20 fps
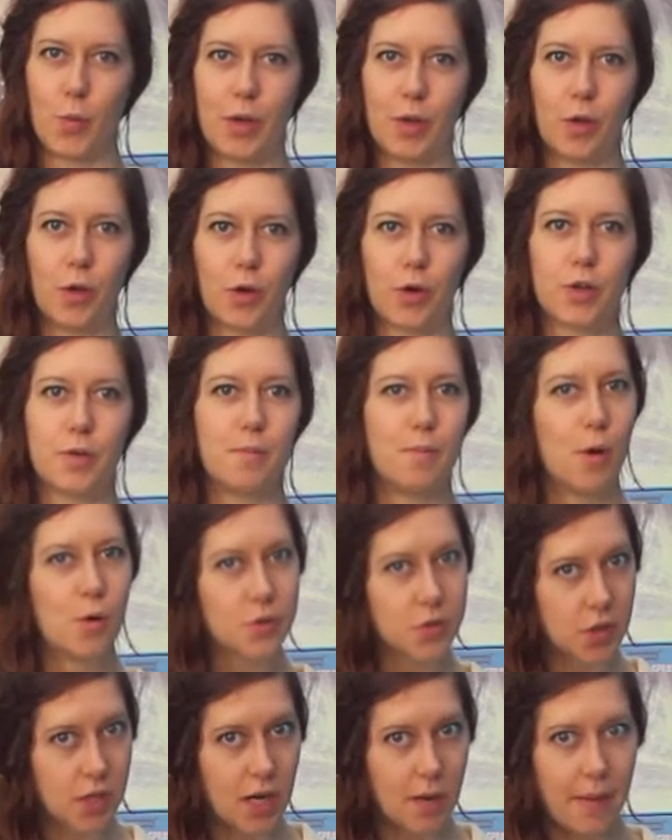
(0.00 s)
we learned
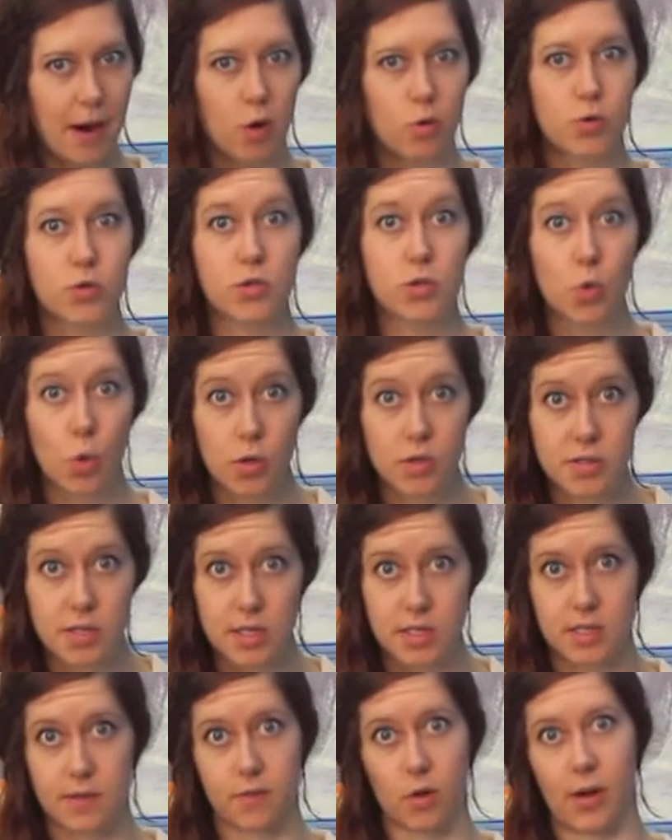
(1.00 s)
mostly about
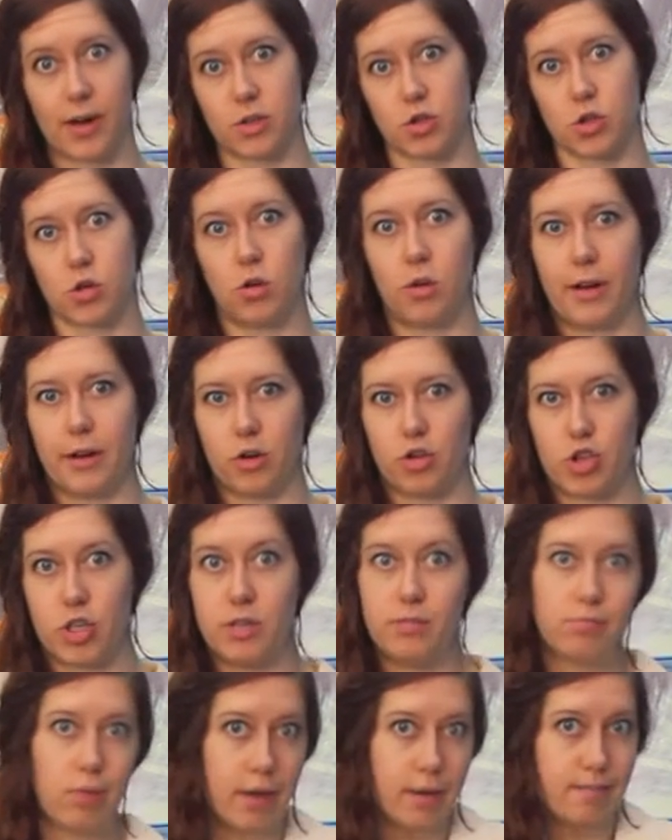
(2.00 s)
sources of electrical
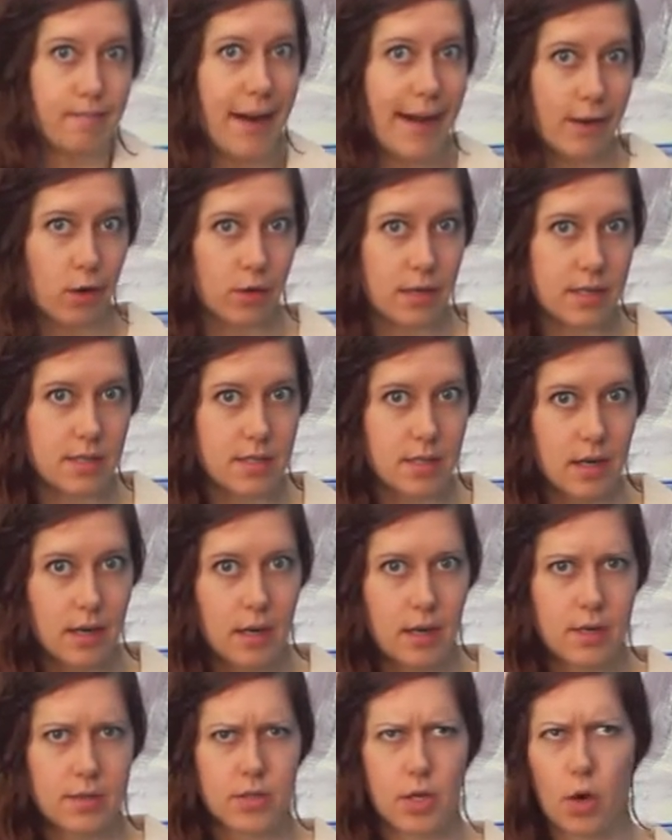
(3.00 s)
energy, like batteries.
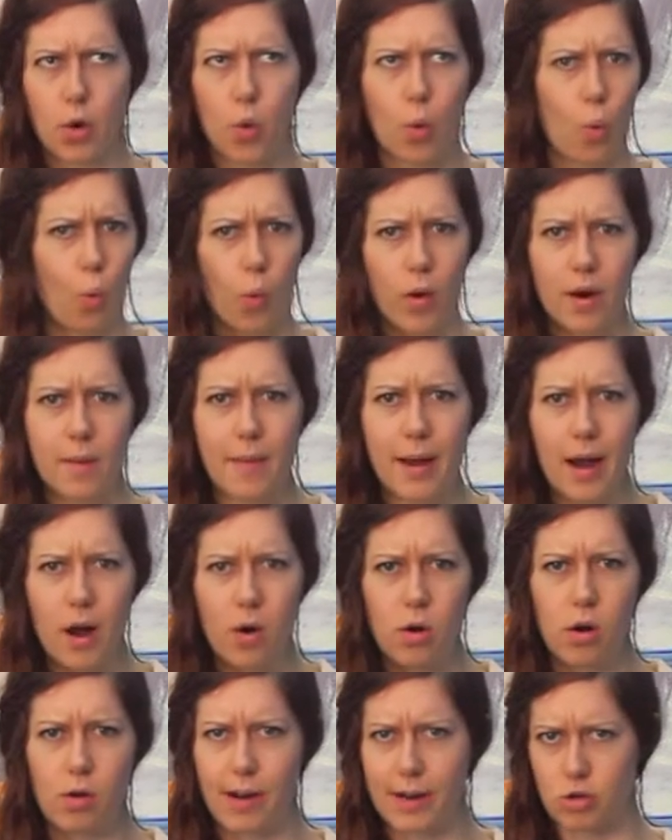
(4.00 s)
So what
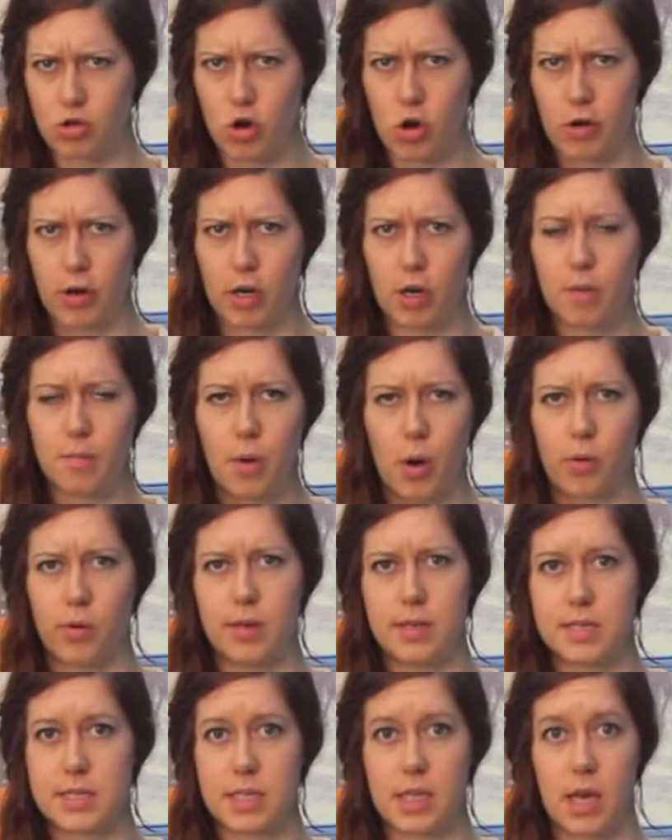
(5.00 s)
about electronic
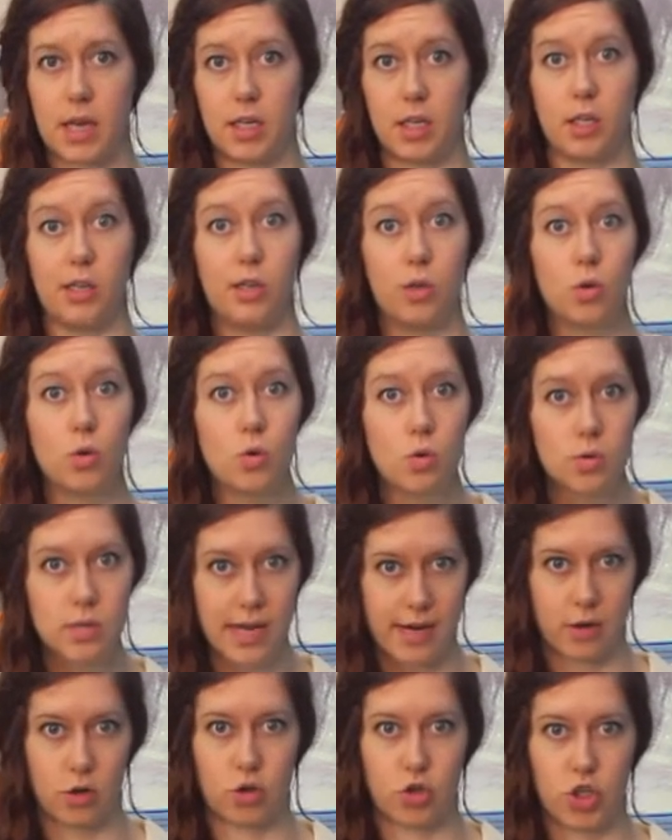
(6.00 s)
components that use
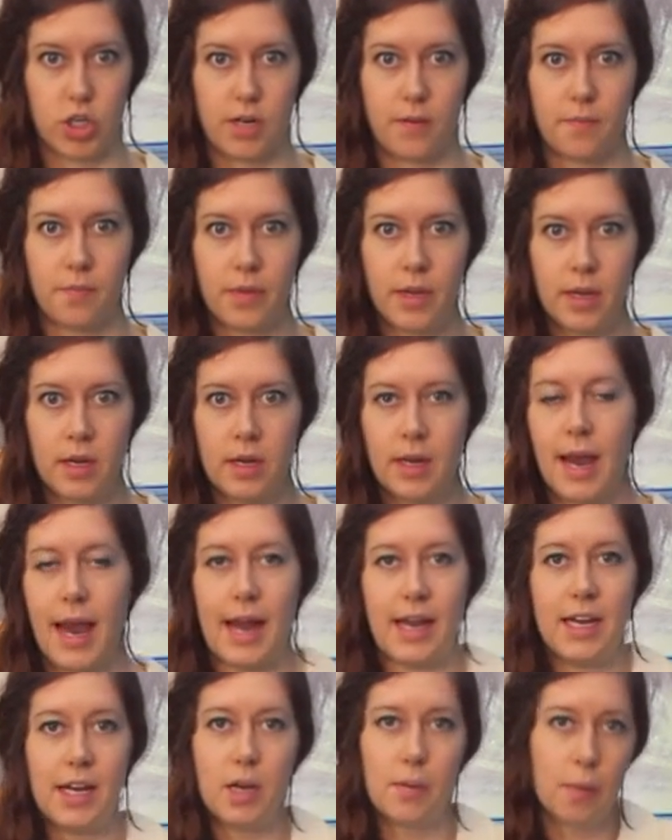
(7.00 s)
energy?
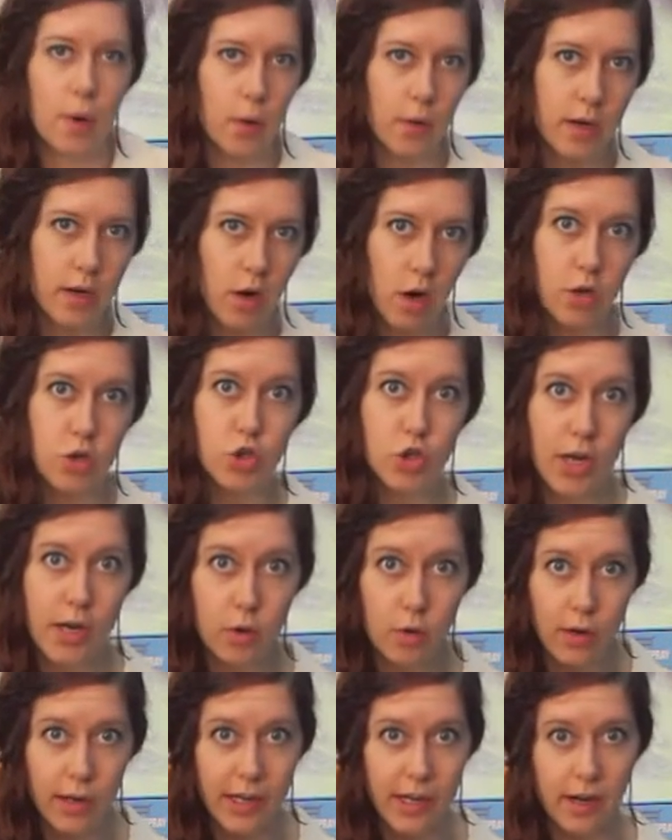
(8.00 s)
Any component not
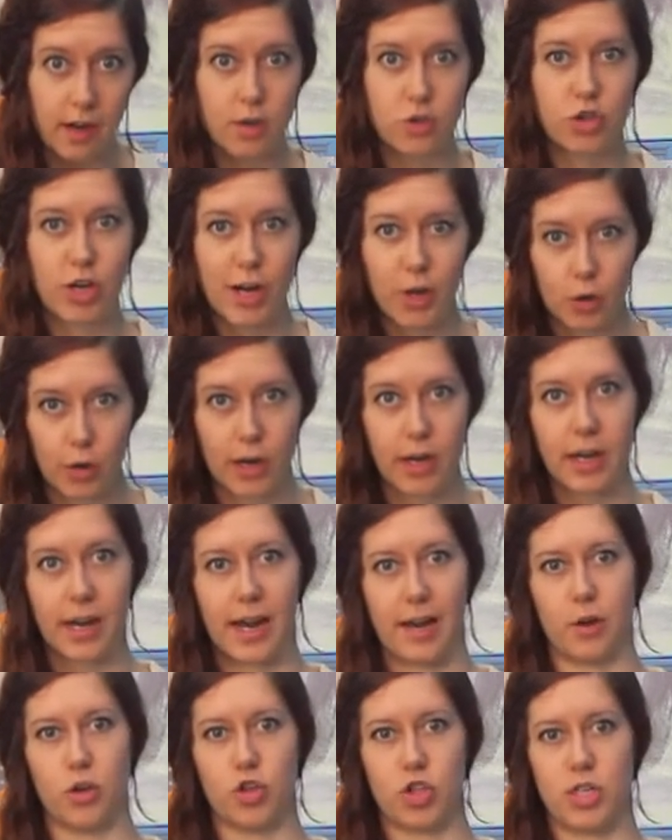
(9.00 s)
generating,
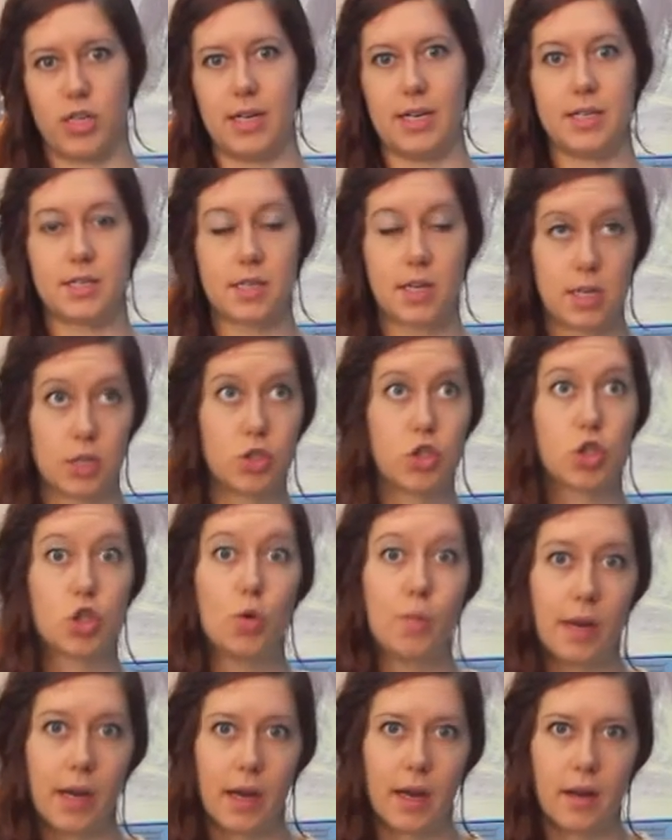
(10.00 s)
generating energy is
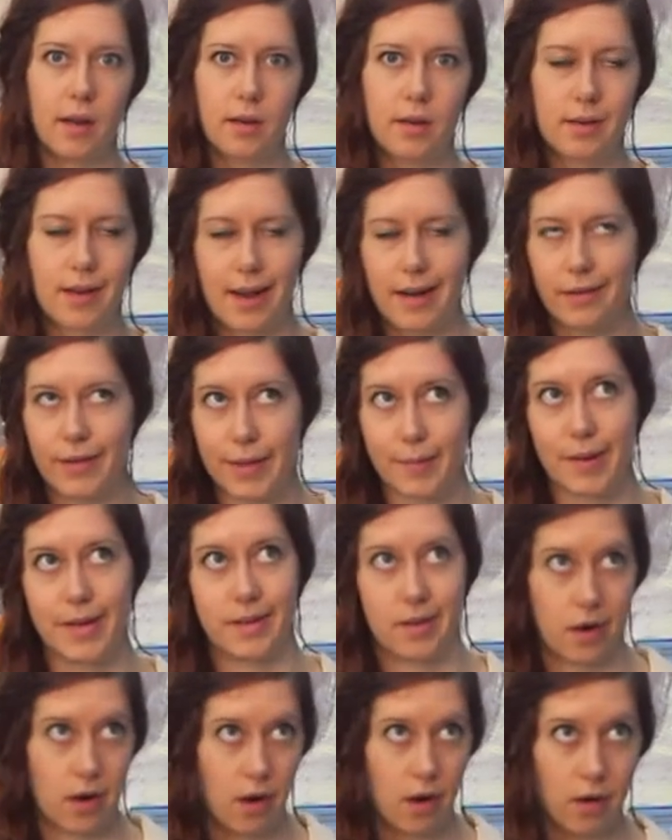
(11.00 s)
consuming it, kind of like my
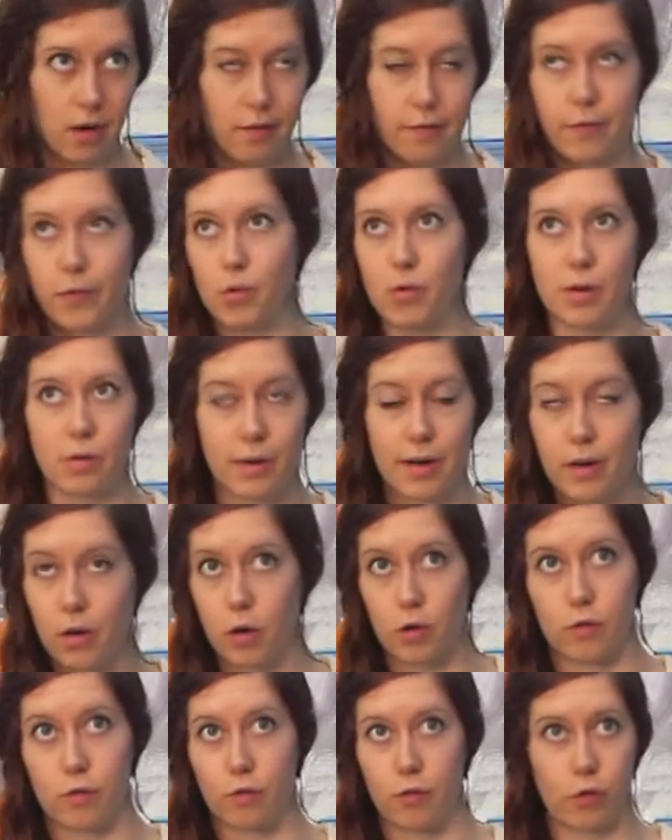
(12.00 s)
dog. Food and rent
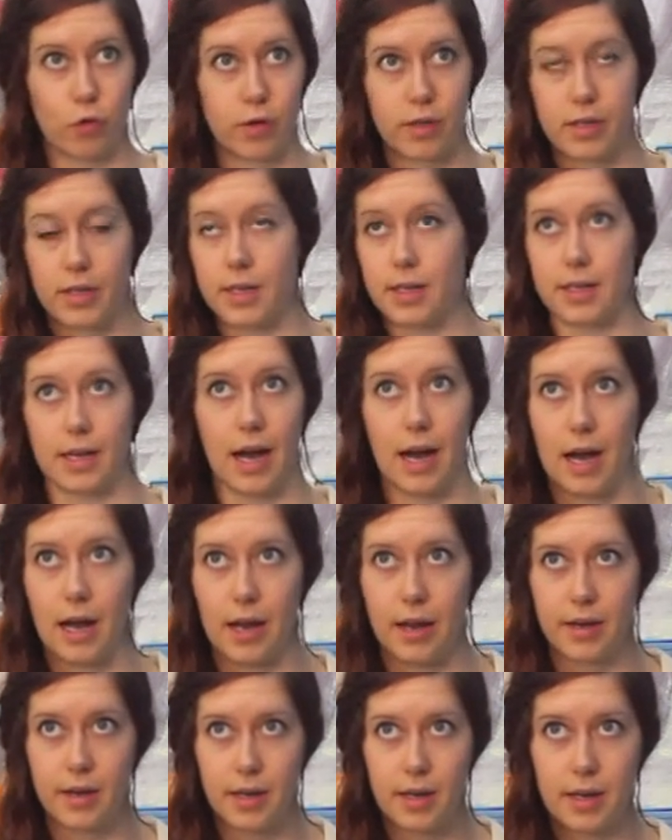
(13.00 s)
aren't free, God.